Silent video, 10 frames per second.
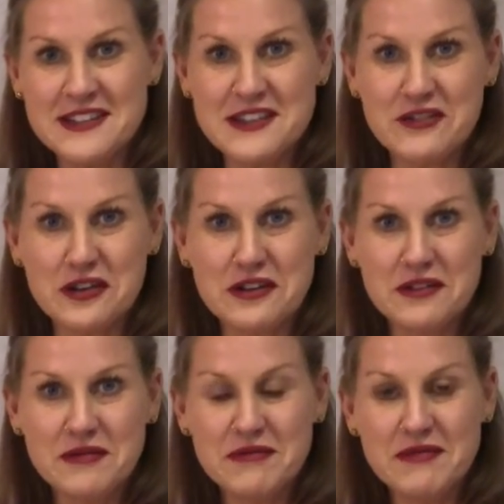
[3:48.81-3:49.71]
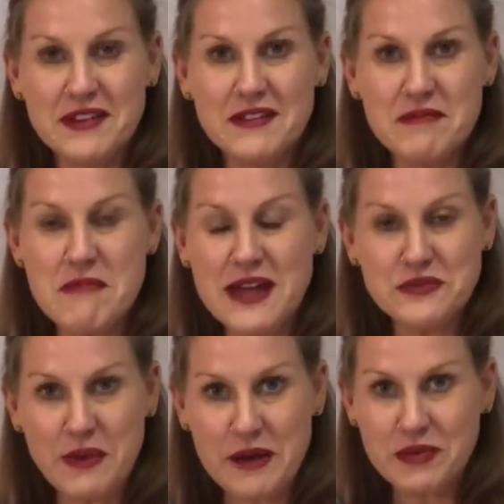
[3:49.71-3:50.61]
has ever
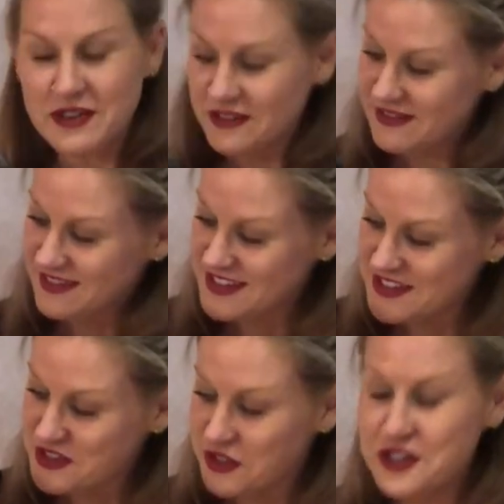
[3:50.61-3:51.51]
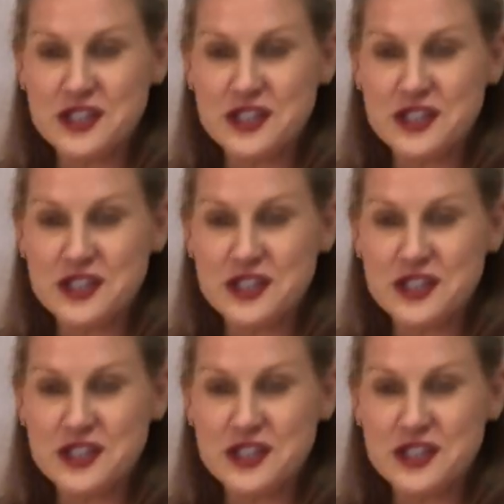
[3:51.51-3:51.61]
met Piper, this is her.